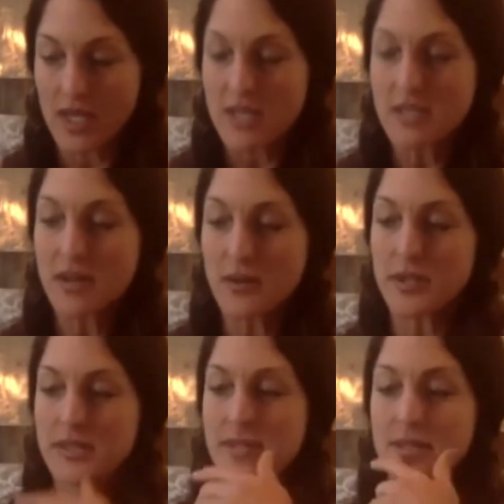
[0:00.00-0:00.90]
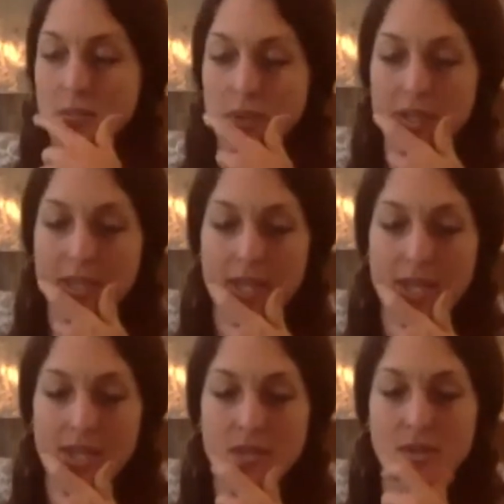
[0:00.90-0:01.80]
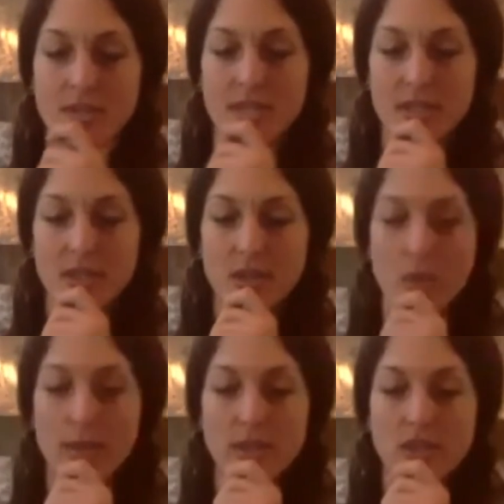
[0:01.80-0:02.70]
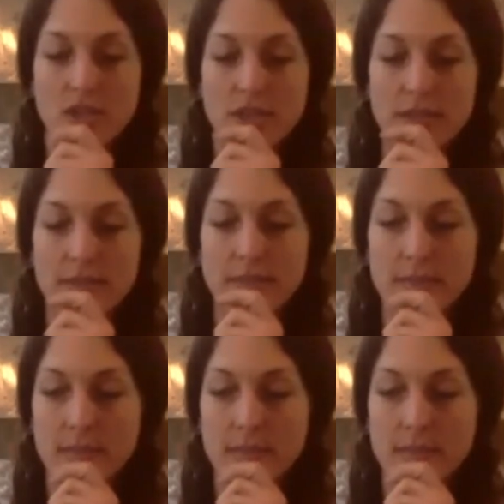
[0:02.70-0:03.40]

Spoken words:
So this is really interesting, your question